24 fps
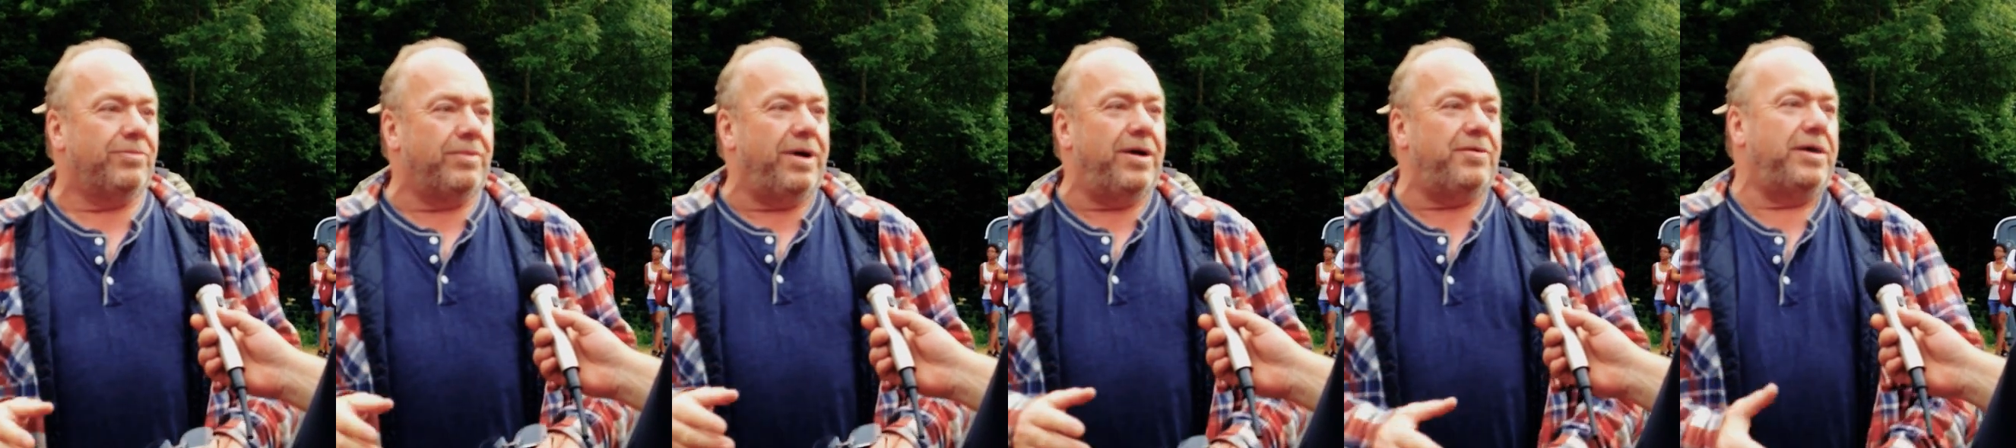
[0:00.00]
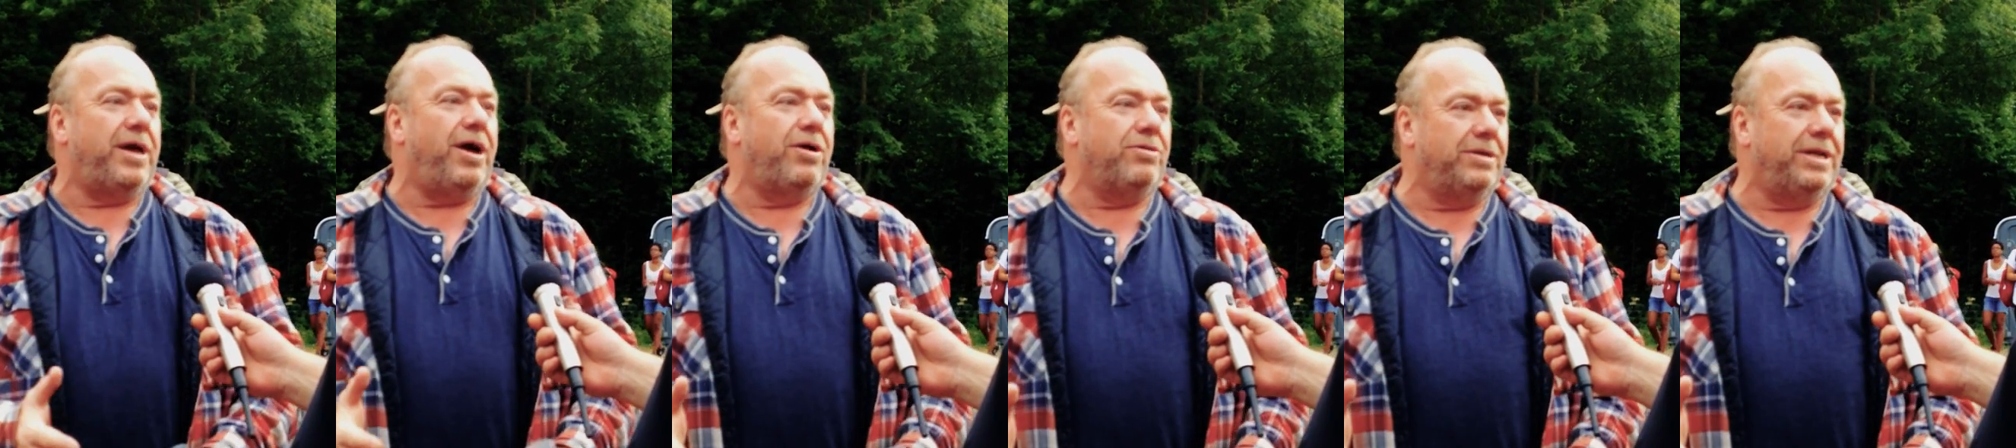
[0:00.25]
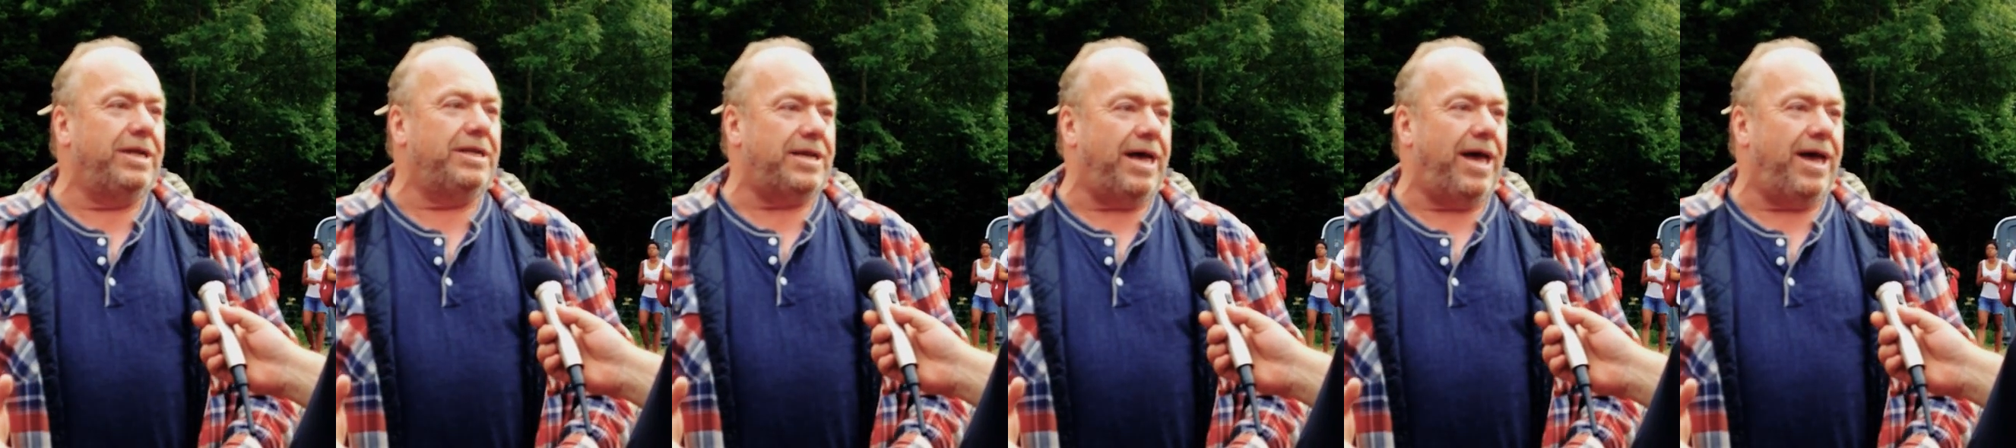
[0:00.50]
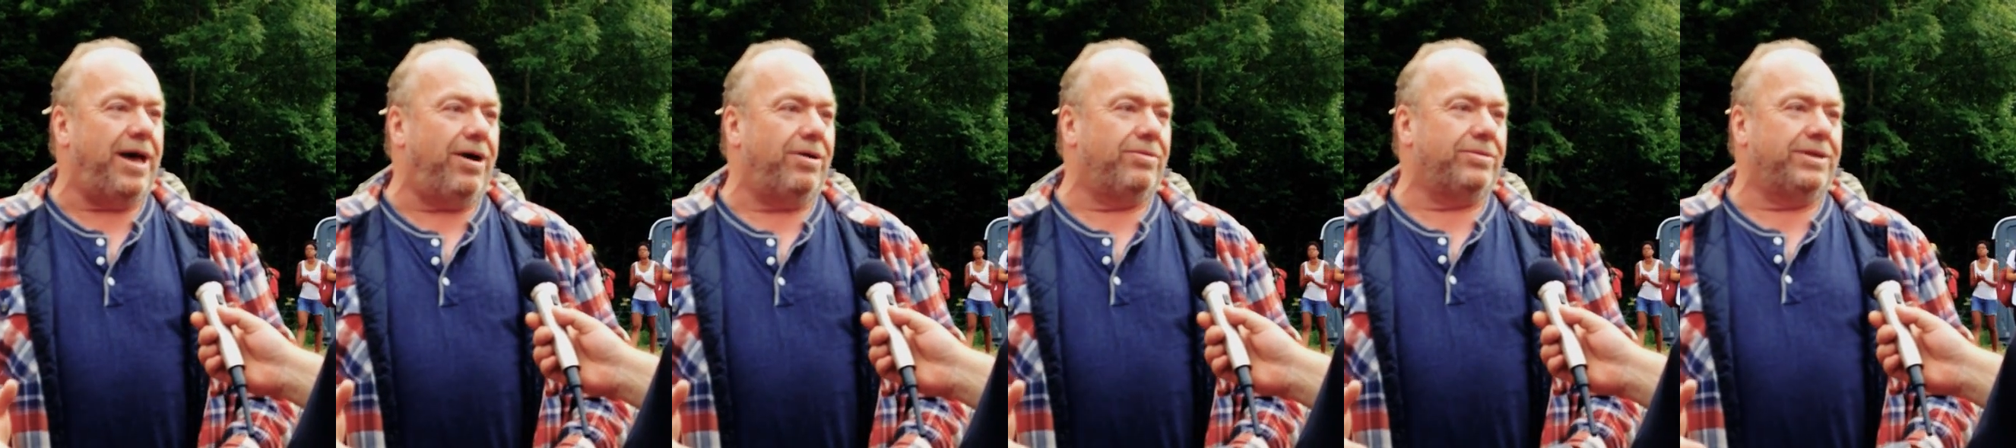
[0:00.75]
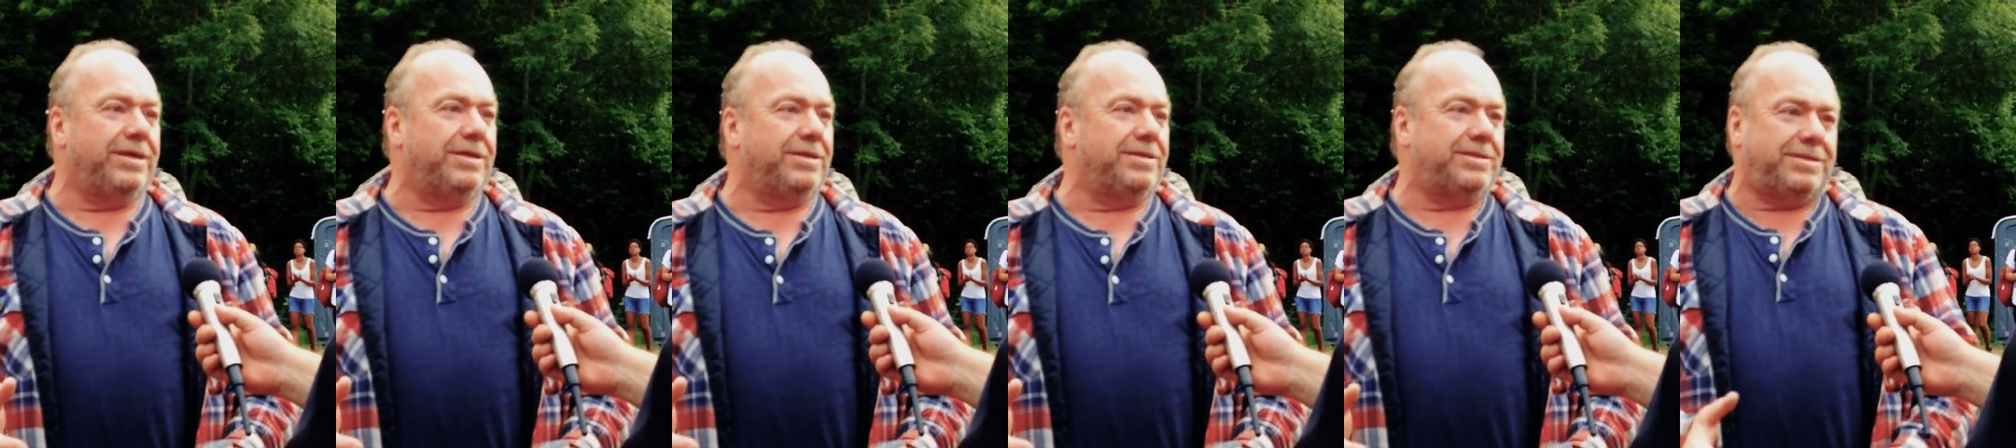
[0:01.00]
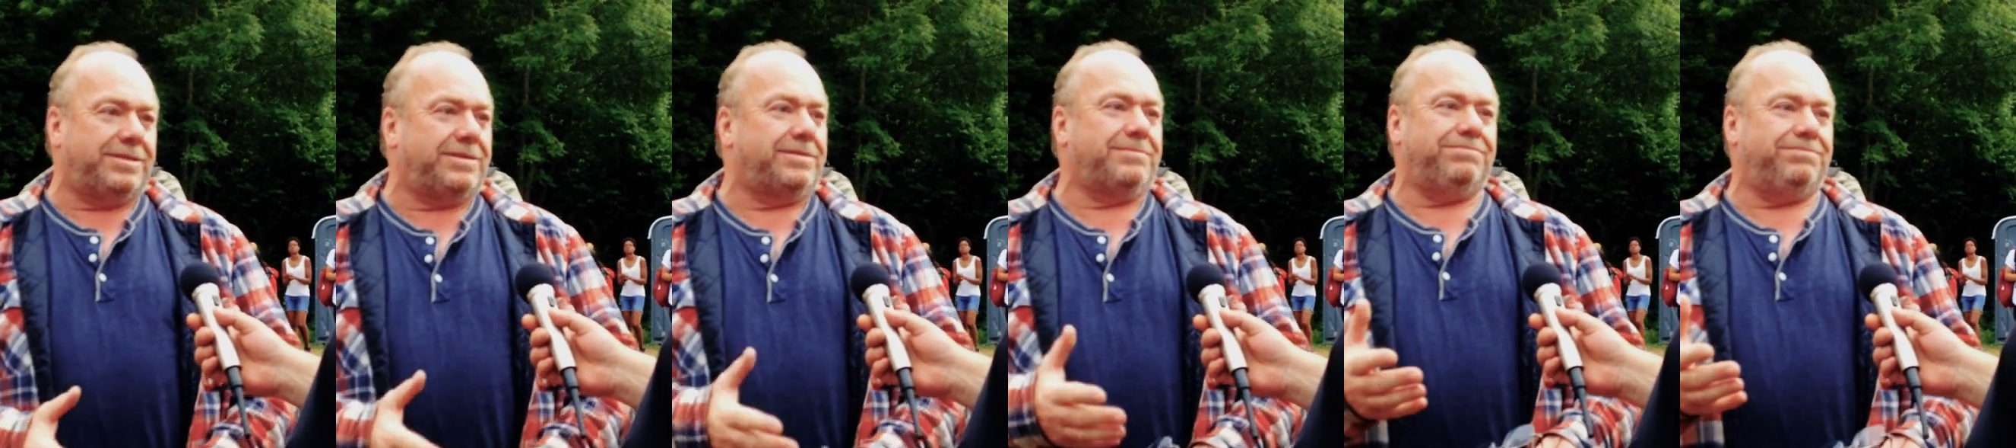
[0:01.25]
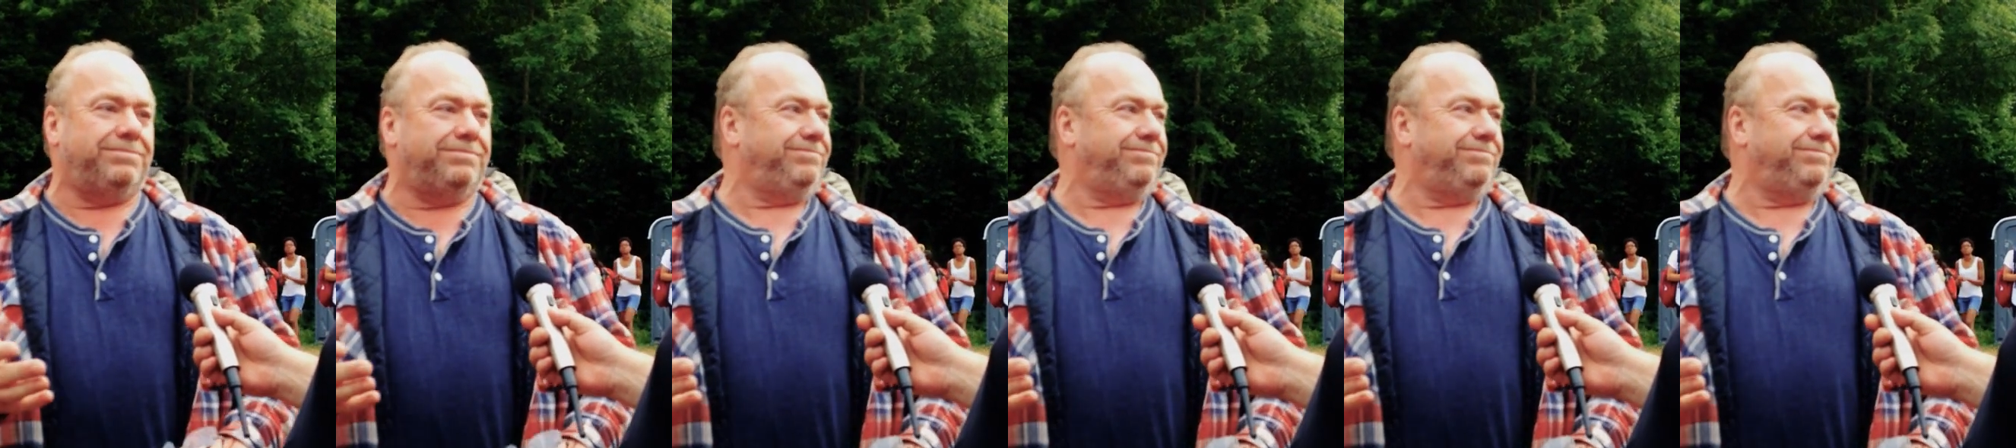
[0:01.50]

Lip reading: where the only town is